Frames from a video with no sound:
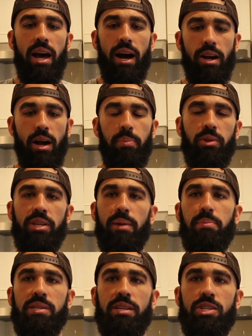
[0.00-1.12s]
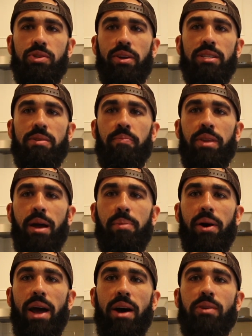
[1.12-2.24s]
a couple tips and tricks
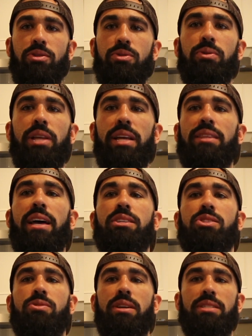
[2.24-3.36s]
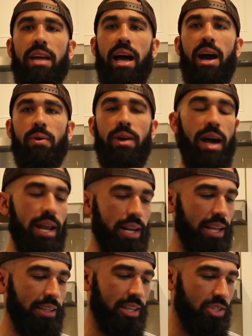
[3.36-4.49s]
about how to let that stress out, how to
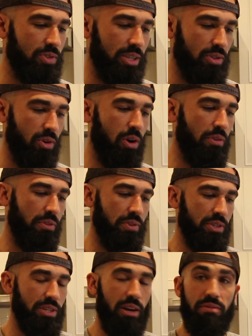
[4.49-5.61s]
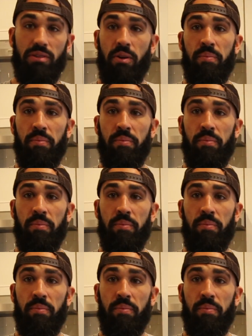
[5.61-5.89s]
get that stress off of yourself.